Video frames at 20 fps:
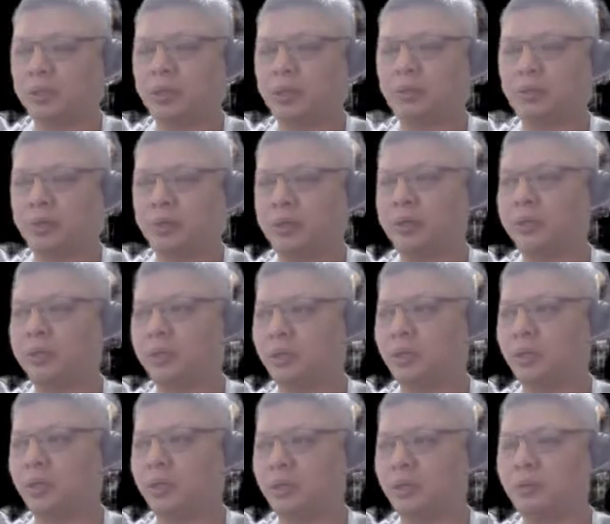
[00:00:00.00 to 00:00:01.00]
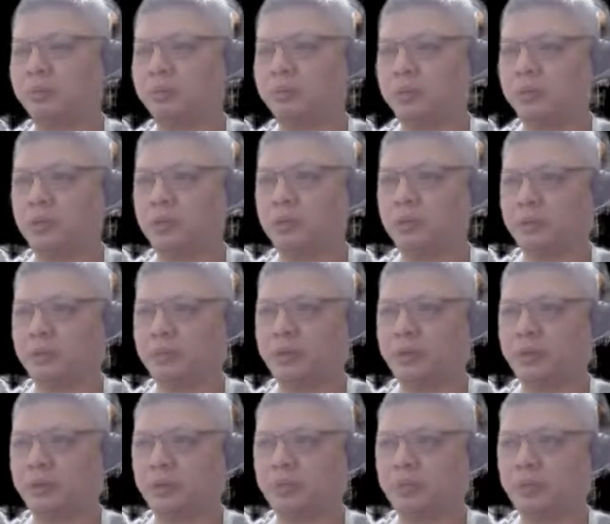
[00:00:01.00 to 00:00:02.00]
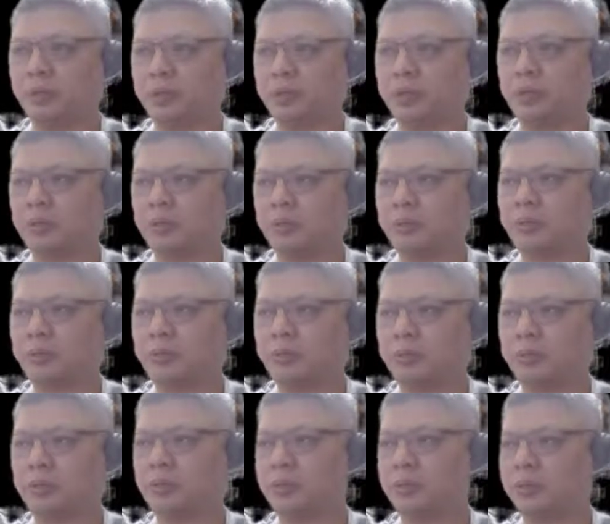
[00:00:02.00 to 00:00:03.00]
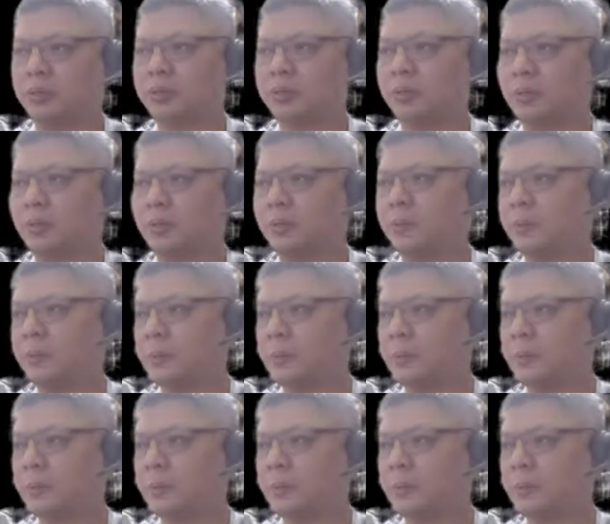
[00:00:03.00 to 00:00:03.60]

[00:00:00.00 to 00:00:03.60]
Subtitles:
anyways, it would lead to very complicated situations.